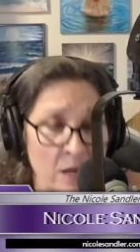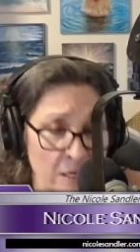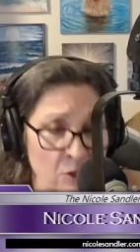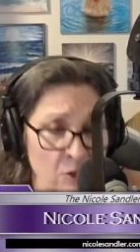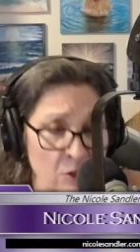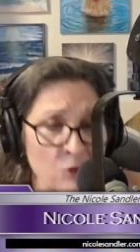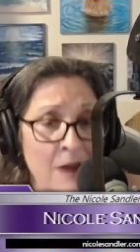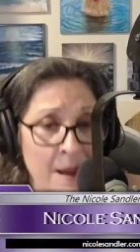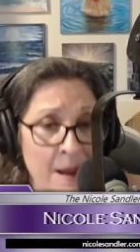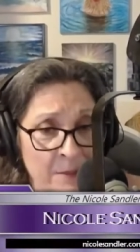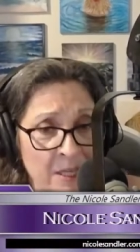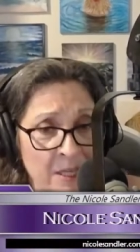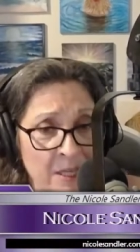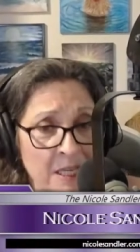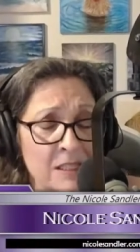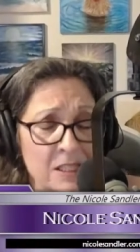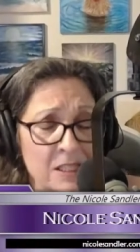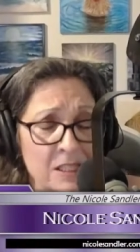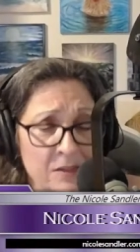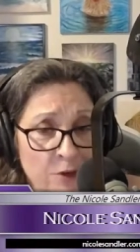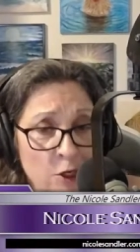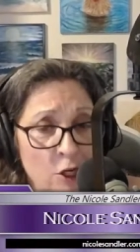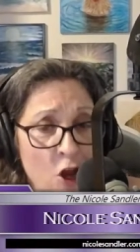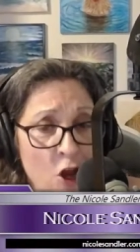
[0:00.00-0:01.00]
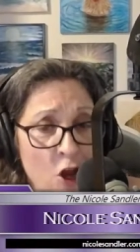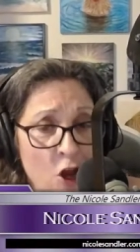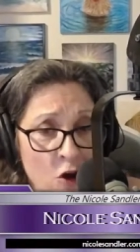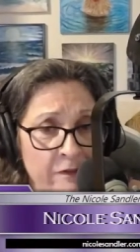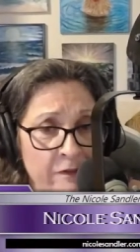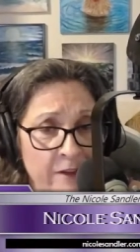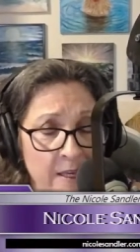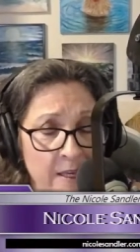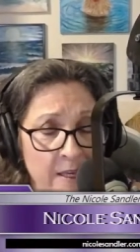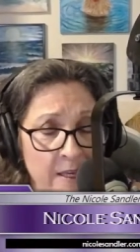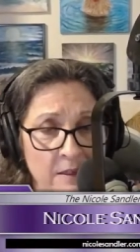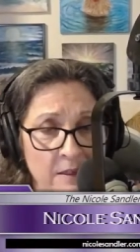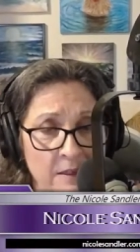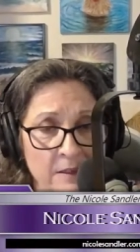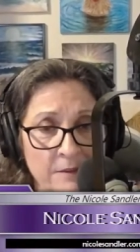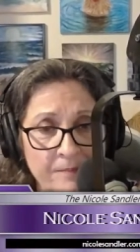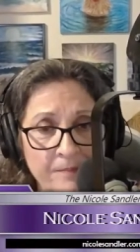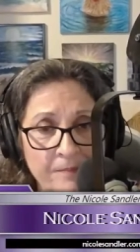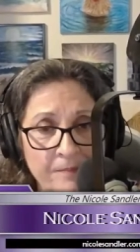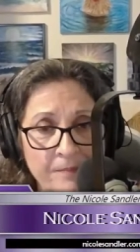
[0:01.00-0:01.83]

oil remedies for COVID.